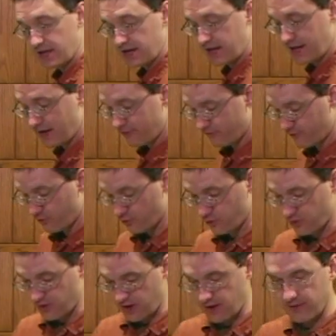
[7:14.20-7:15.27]
Now
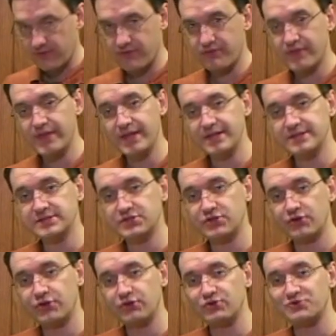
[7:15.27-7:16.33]
for this, you
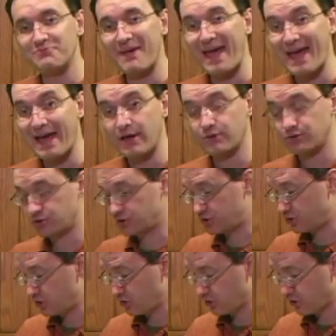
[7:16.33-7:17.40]
use powdered
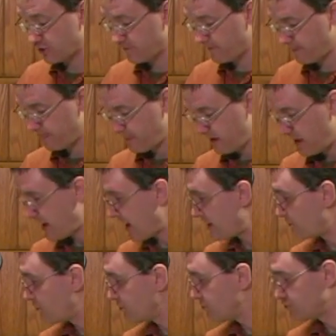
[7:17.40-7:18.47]
sugar,
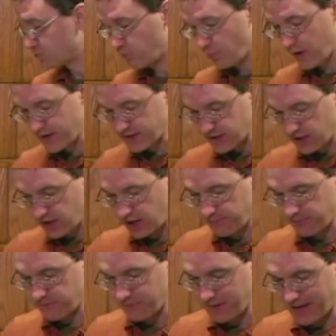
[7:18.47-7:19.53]
and we'll use 1
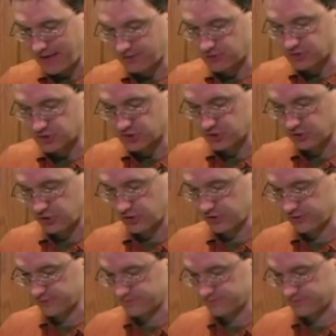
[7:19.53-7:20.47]
cup of powdered sugar.